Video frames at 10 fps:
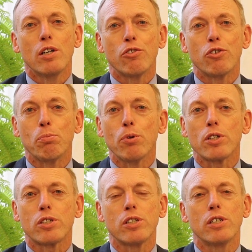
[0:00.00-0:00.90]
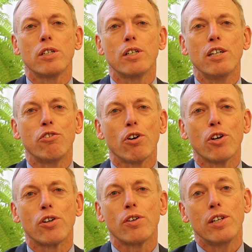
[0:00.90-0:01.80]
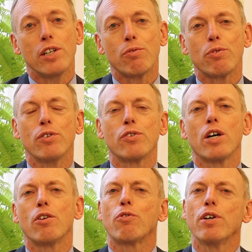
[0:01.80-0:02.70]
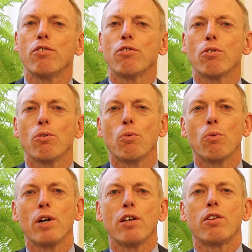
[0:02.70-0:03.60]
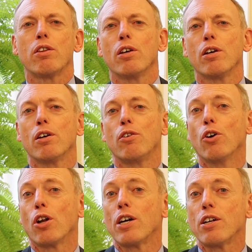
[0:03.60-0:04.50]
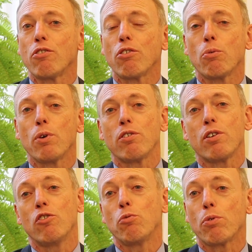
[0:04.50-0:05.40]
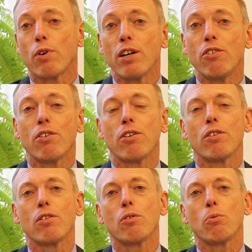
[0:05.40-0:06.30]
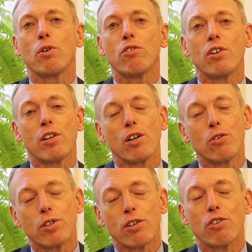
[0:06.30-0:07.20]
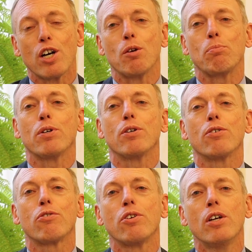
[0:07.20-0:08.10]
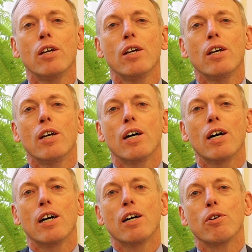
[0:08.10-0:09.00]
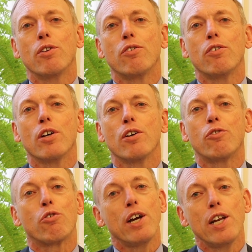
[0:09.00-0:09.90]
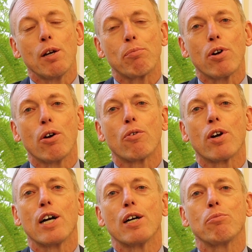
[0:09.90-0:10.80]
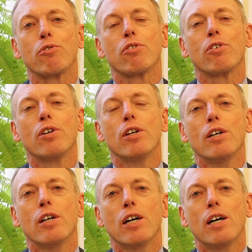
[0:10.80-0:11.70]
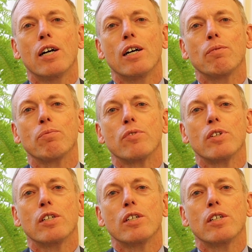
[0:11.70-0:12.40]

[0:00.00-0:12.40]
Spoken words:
support each other in different countries with knowledge, with inspiration, with setting good examples, with training programs, and